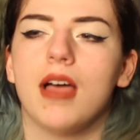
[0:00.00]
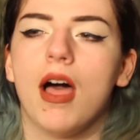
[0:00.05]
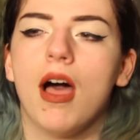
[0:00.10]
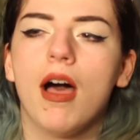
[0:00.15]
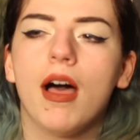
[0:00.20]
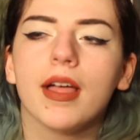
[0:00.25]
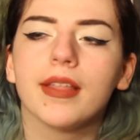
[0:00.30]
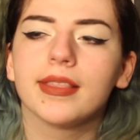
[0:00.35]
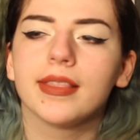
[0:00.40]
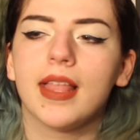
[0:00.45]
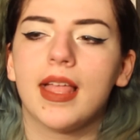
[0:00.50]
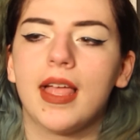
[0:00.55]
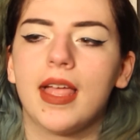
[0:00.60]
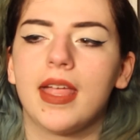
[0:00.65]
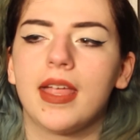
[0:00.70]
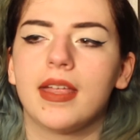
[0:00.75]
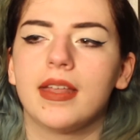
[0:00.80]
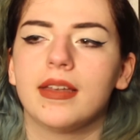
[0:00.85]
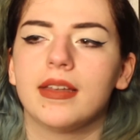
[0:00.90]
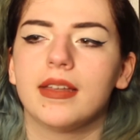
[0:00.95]

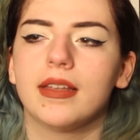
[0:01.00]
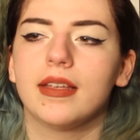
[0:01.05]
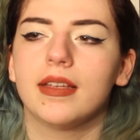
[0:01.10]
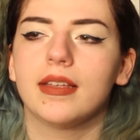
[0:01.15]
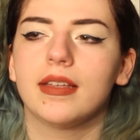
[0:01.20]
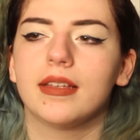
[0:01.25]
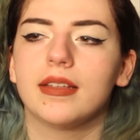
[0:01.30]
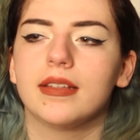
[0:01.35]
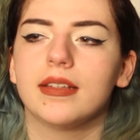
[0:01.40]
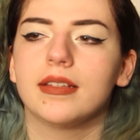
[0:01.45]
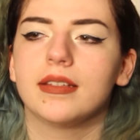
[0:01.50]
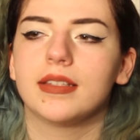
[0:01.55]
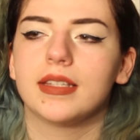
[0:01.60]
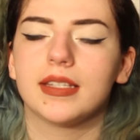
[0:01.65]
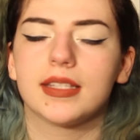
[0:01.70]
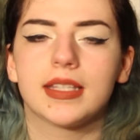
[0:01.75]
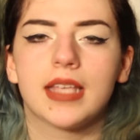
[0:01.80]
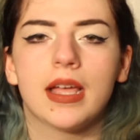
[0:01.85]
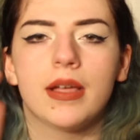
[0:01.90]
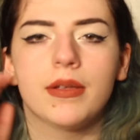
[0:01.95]
online
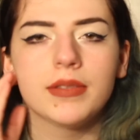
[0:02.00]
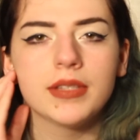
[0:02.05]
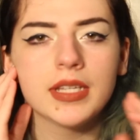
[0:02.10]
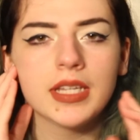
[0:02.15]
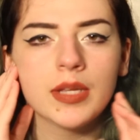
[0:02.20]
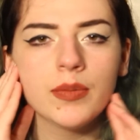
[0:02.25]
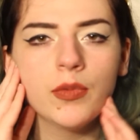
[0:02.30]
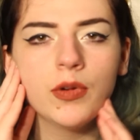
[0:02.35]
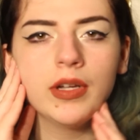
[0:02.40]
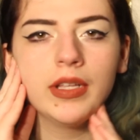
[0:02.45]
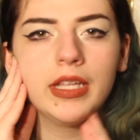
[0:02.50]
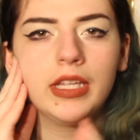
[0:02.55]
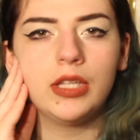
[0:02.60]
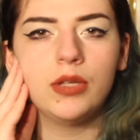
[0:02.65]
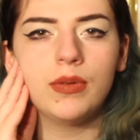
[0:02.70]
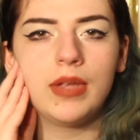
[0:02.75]
discounts anymore? Like, you